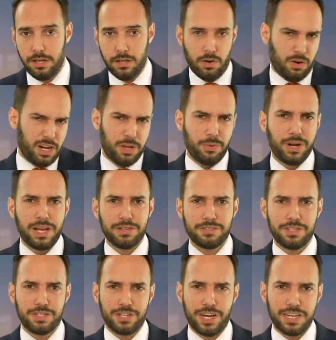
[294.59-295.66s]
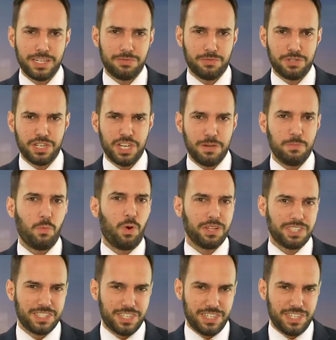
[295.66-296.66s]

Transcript: or anyone else the Chinese regime wants